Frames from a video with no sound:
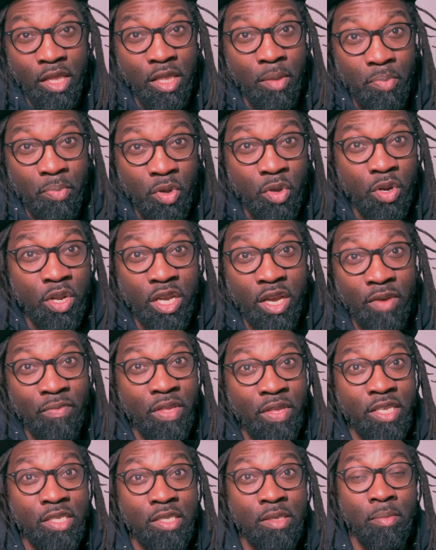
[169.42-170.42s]
the beauty of
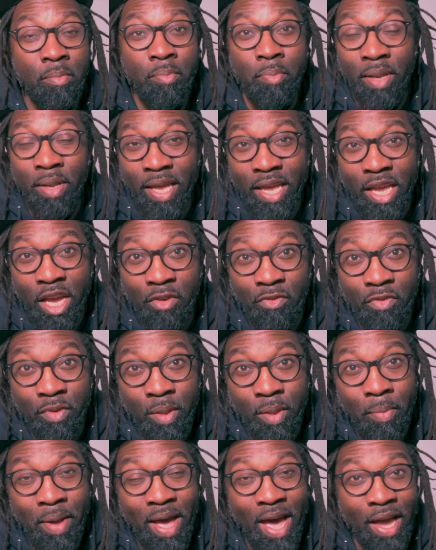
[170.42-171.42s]
this playing out from
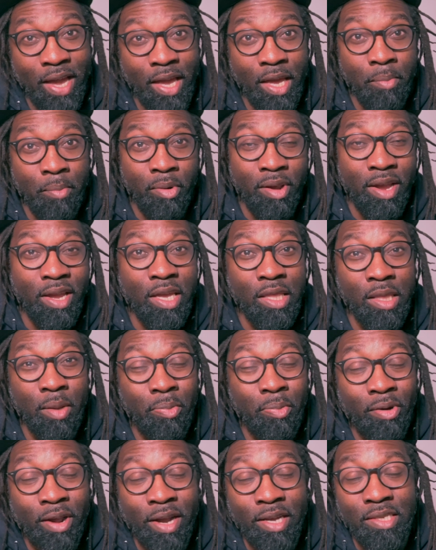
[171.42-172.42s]
the back and breaking the
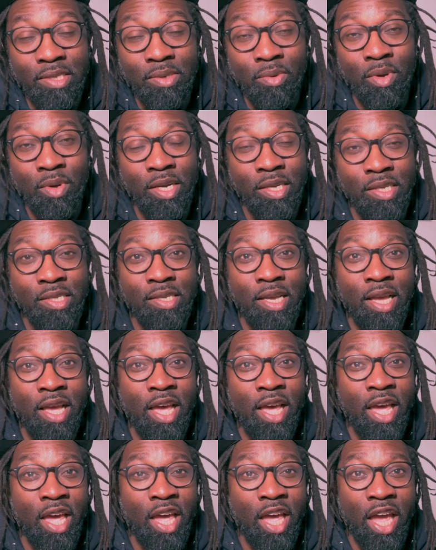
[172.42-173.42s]
press was
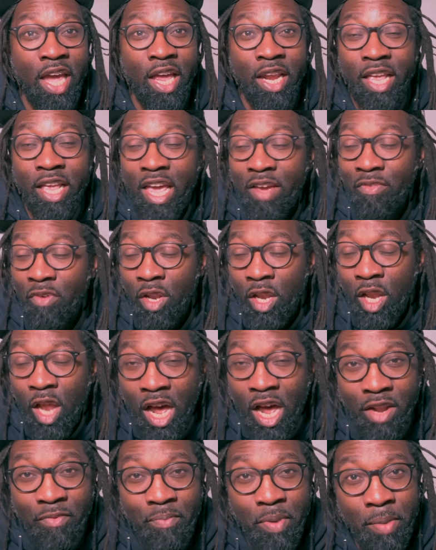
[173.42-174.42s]
it gave a
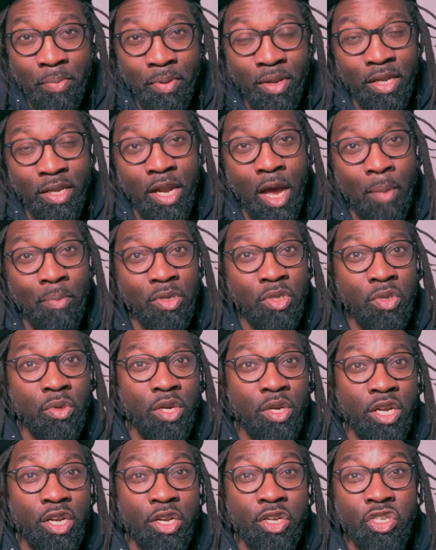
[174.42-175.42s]
lot of people an
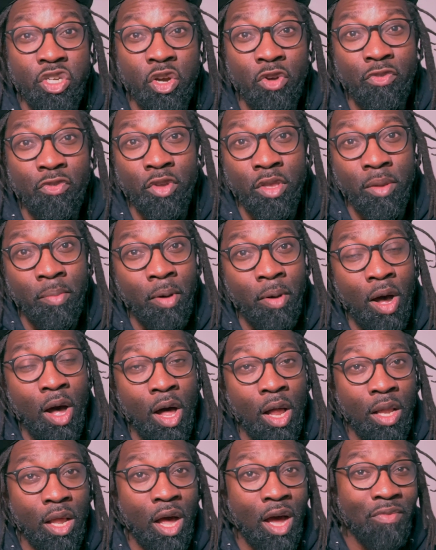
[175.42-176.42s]
opportunity to show for the
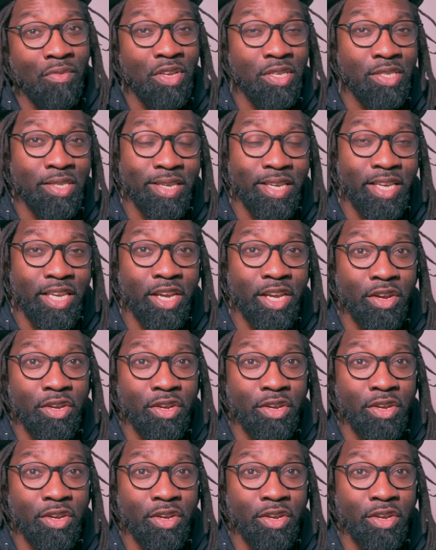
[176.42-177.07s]
ball. Obviously here